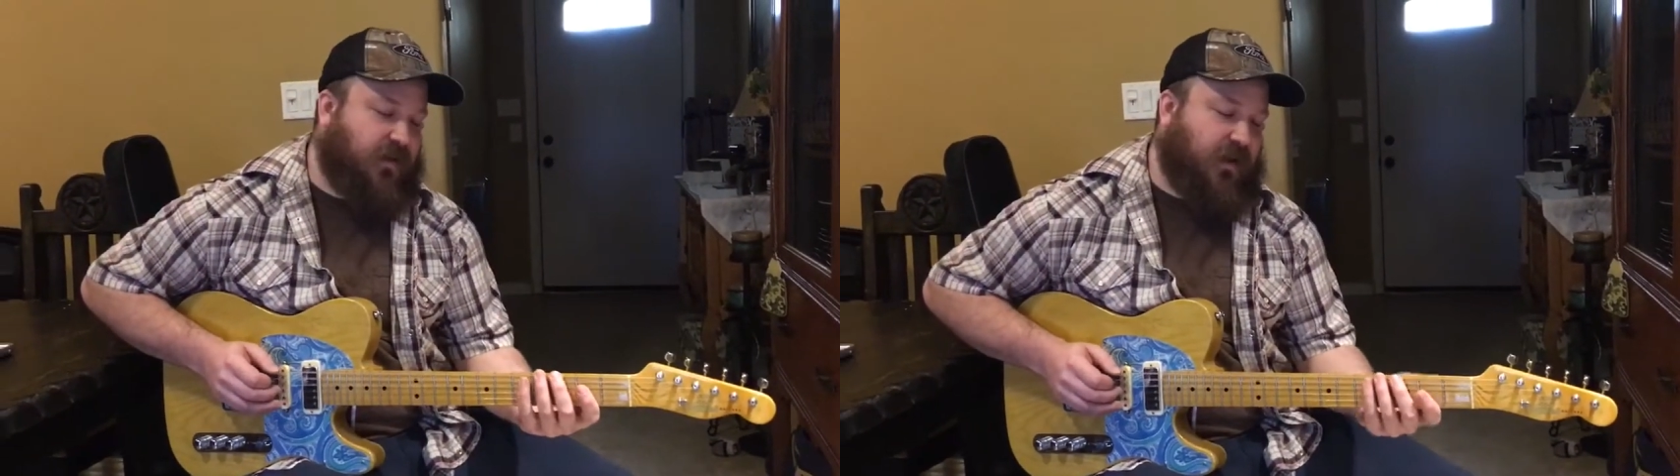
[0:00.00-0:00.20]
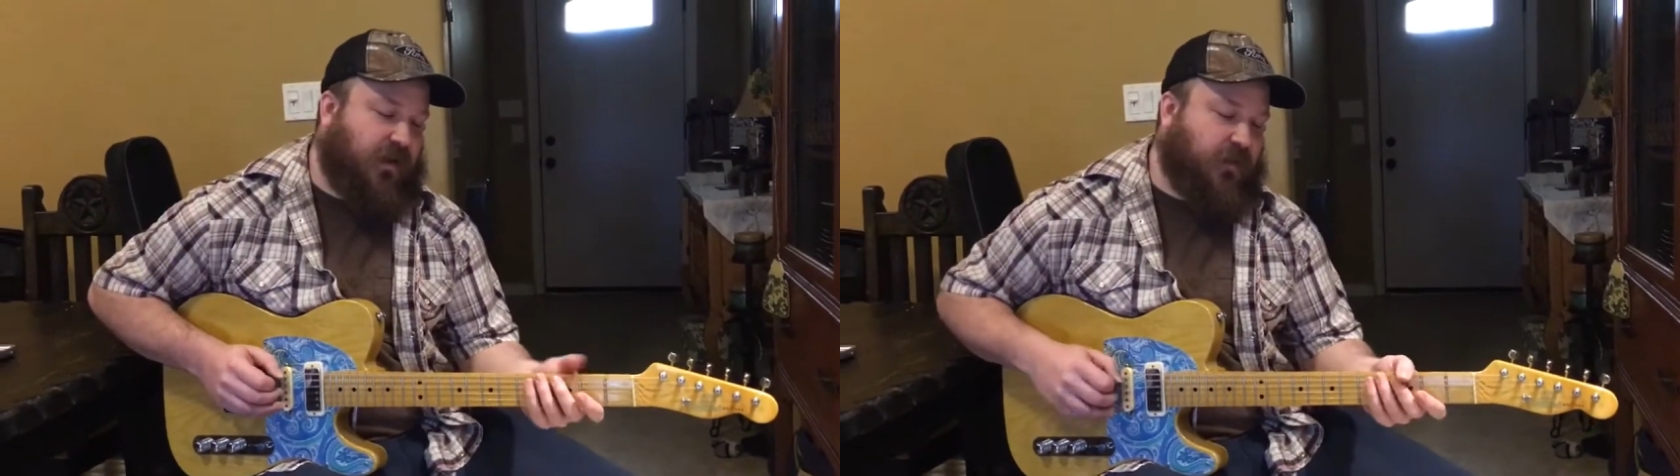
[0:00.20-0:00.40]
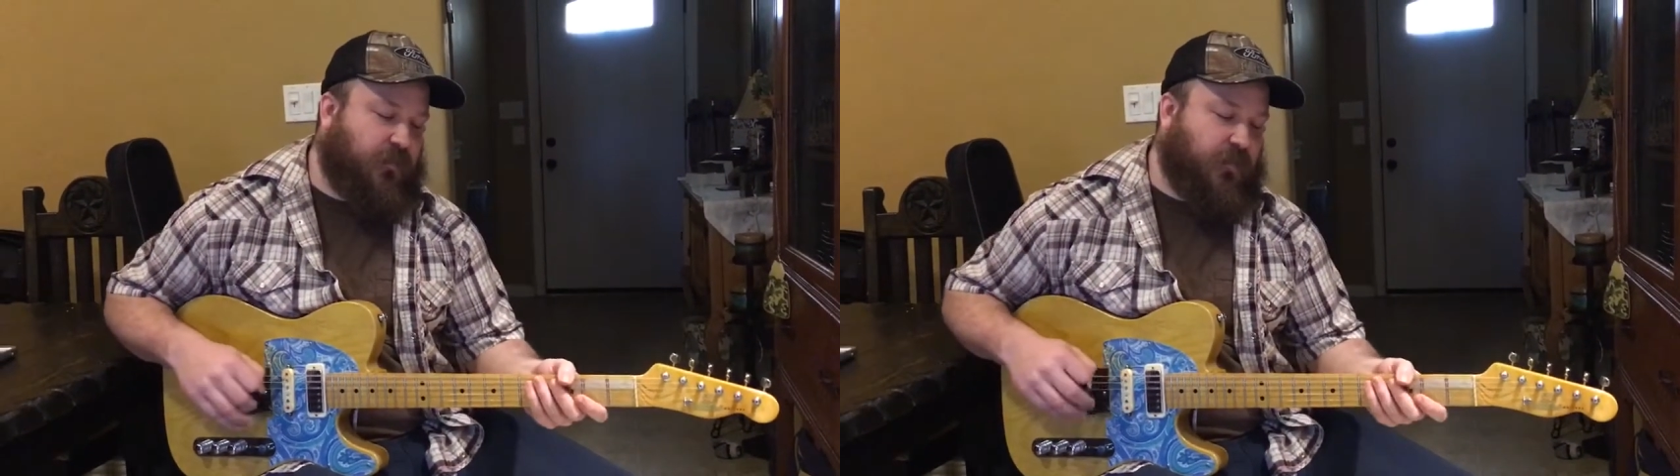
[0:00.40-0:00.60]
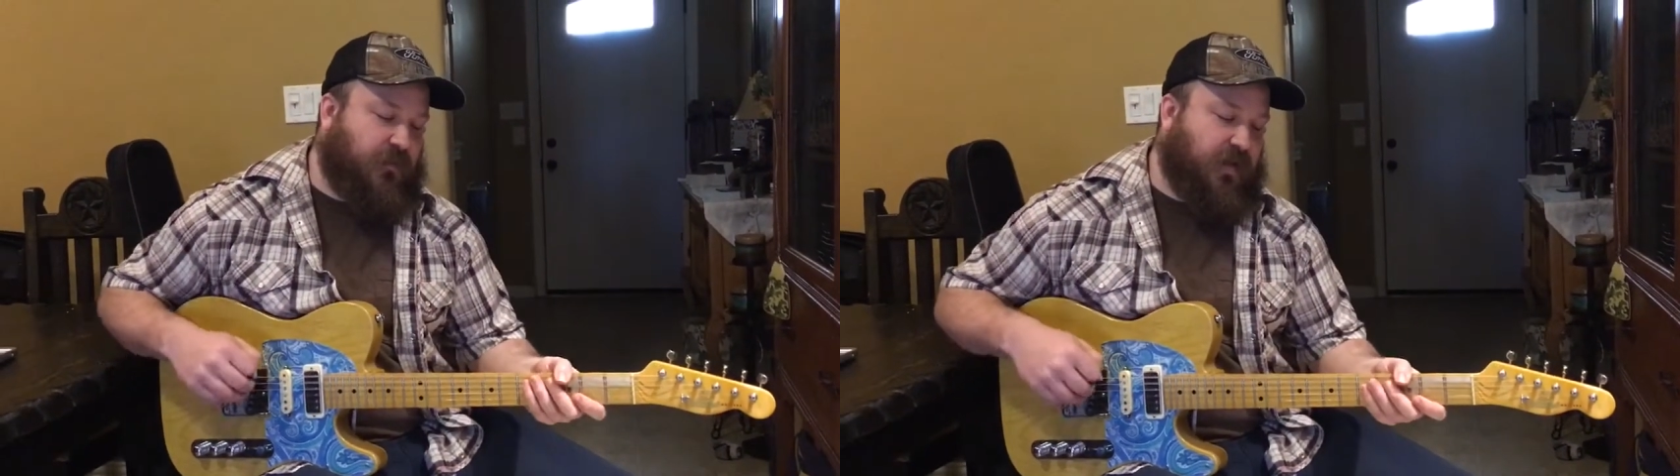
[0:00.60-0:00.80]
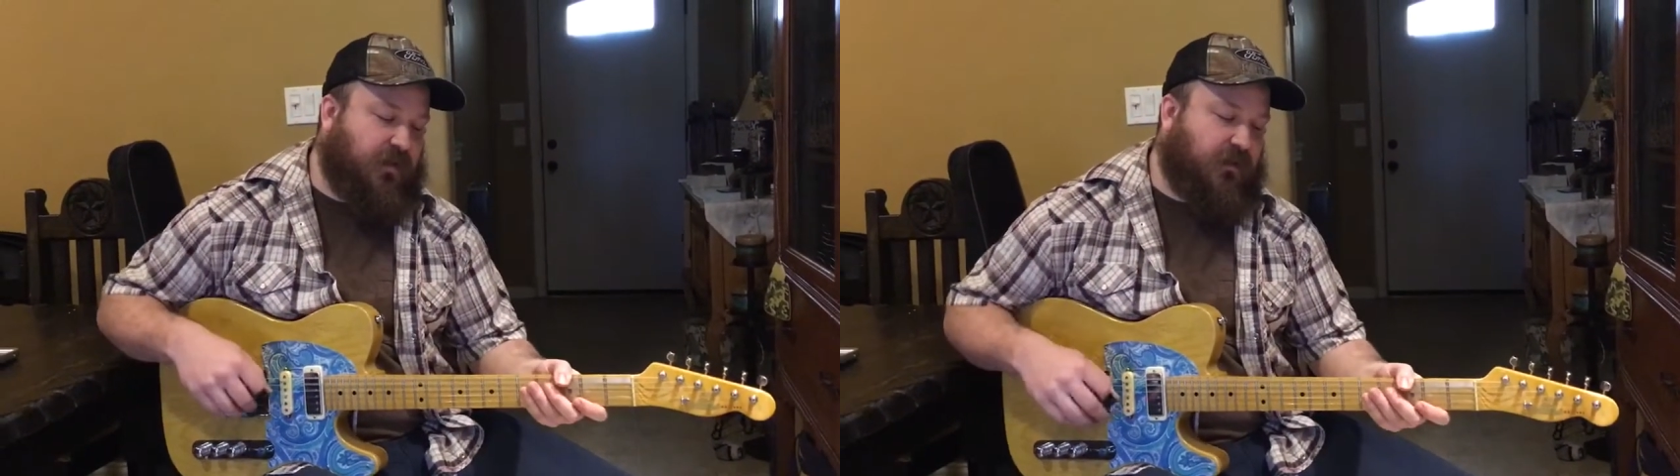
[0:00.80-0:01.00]
I come from
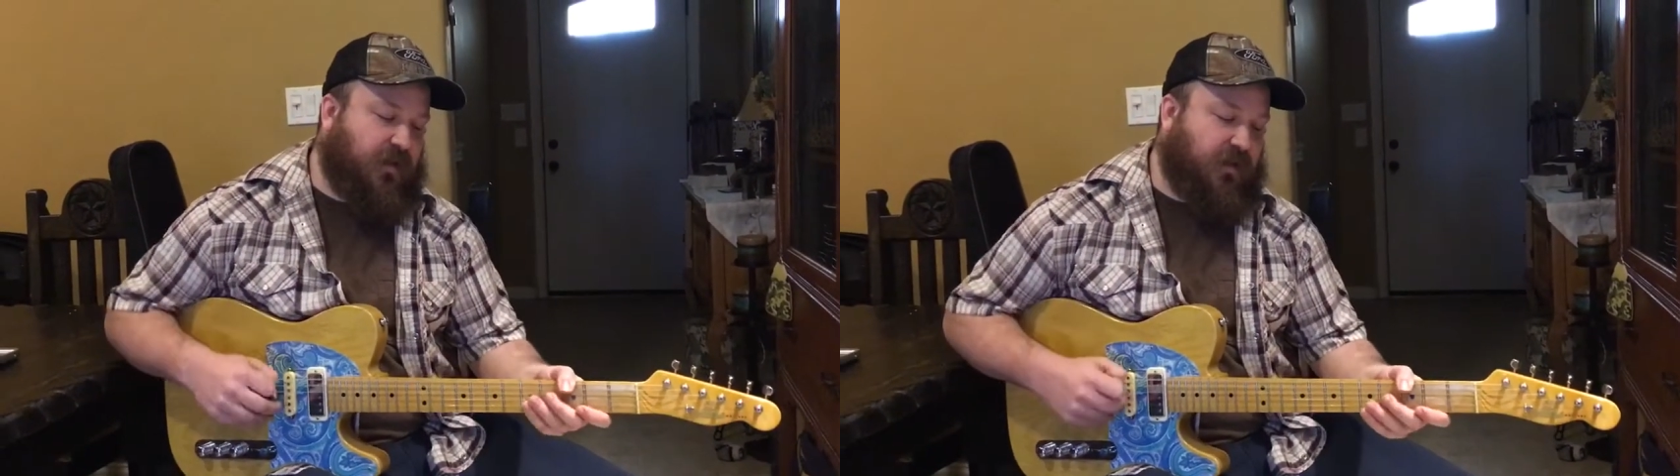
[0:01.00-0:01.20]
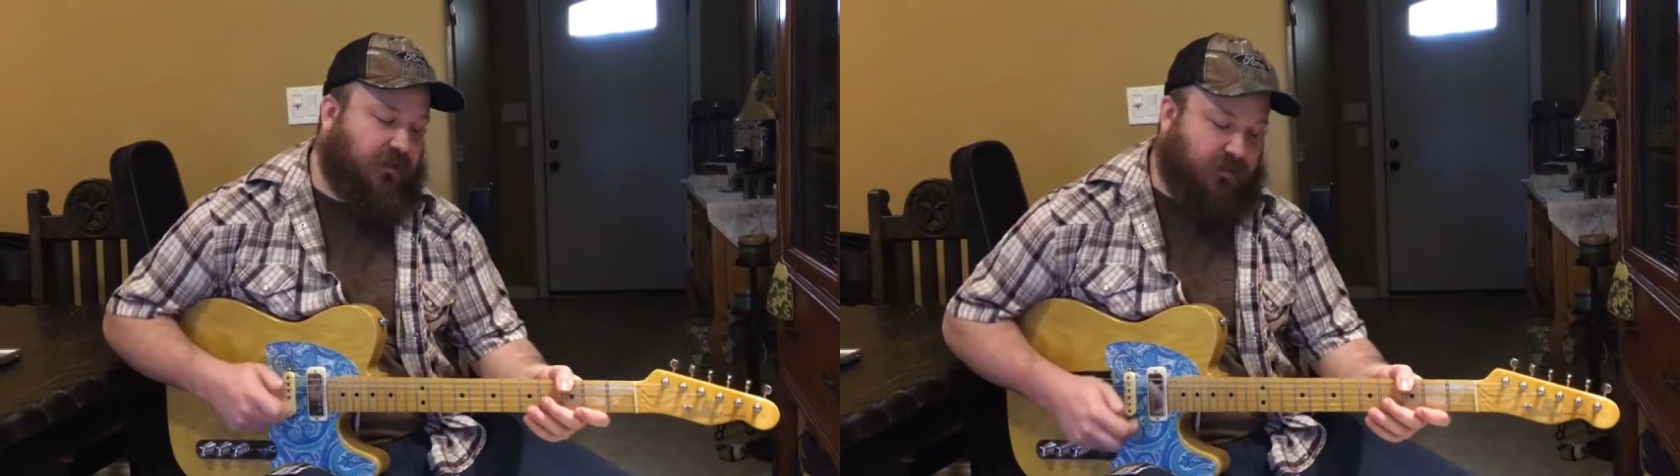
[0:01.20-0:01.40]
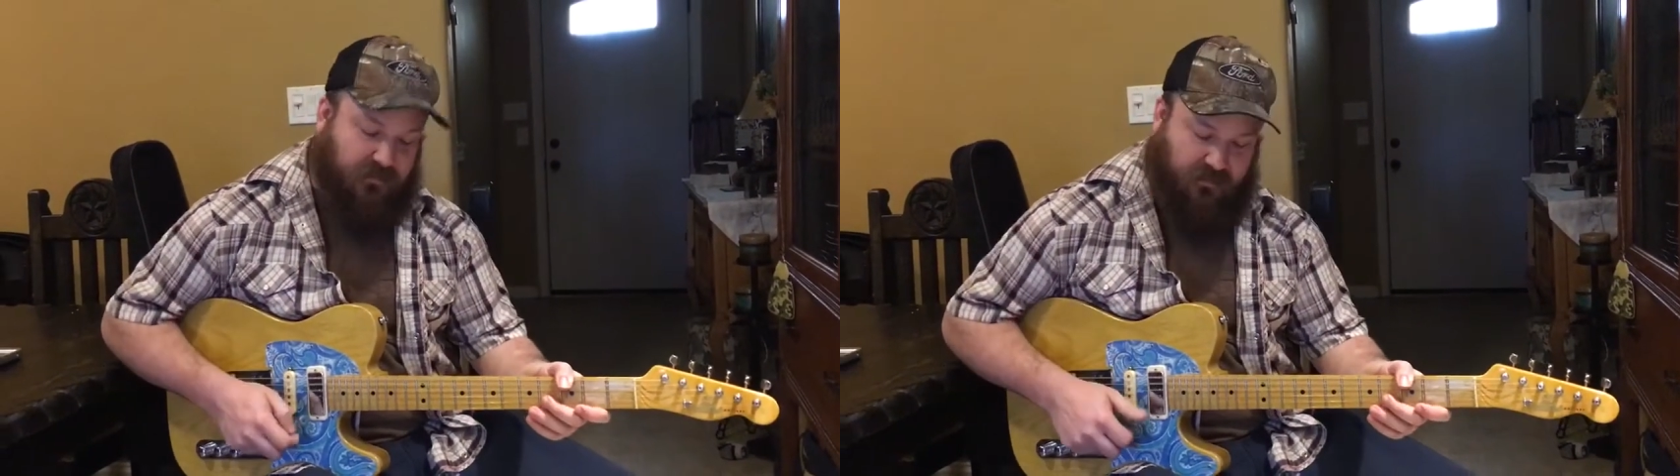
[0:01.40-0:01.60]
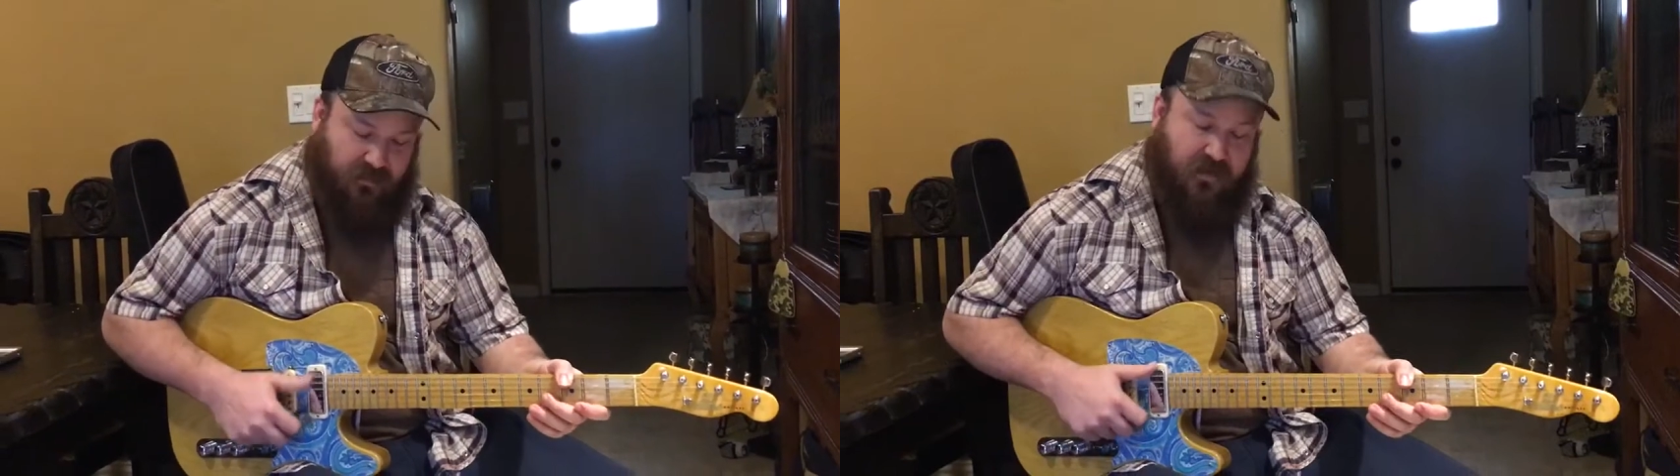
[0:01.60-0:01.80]
Denton, Texas.